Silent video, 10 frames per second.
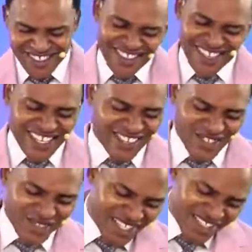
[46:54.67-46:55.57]
I like the
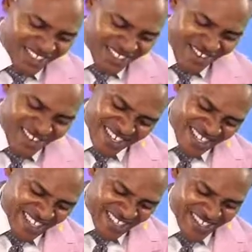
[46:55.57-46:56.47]
way you're
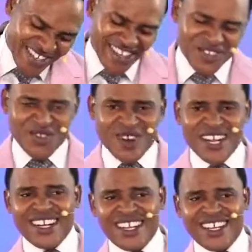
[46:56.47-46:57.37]
talking. Are you
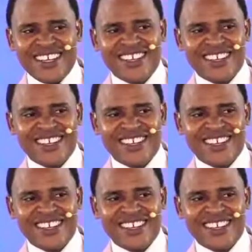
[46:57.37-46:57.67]
ready?